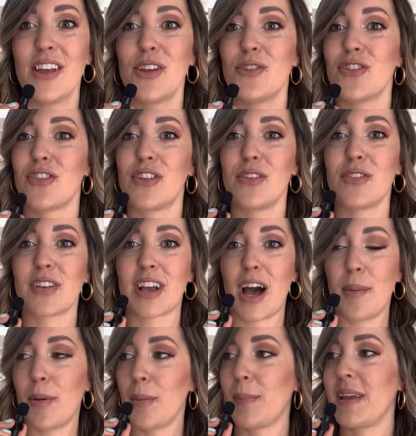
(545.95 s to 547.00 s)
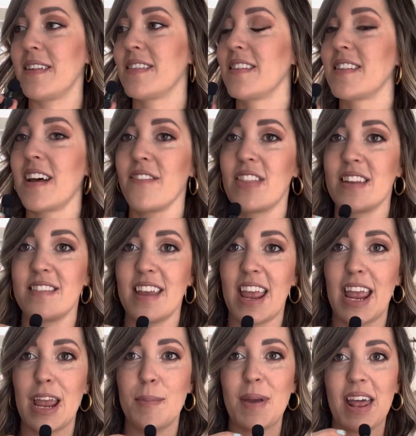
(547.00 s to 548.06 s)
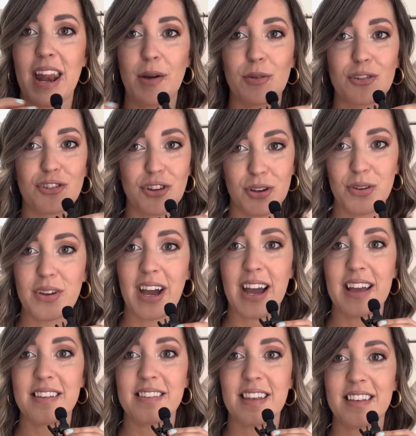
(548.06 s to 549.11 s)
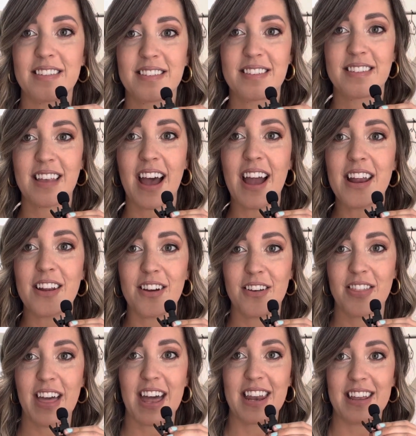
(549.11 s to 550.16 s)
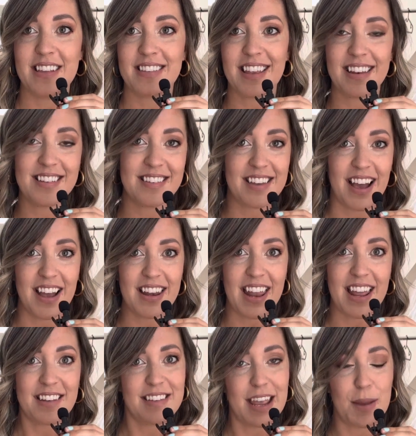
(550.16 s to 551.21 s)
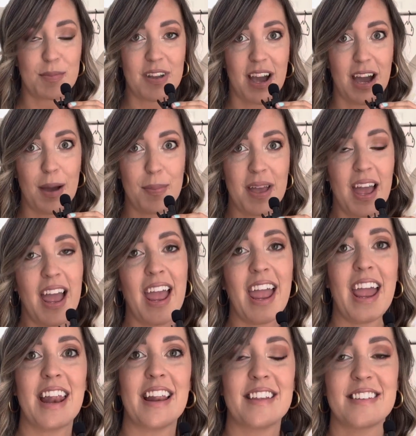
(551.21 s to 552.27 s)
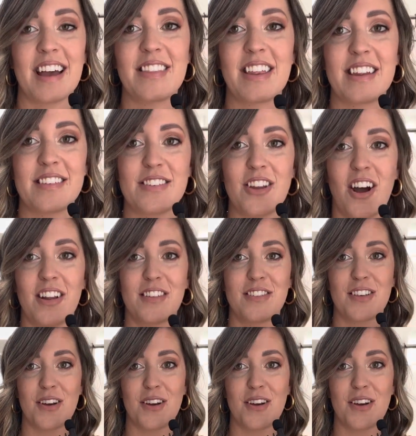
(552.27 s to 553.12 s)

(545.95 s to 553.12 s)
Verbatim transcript: You just use a couple pieces of the tape, and I will show you guys a side that is done and taped up and a side that is not.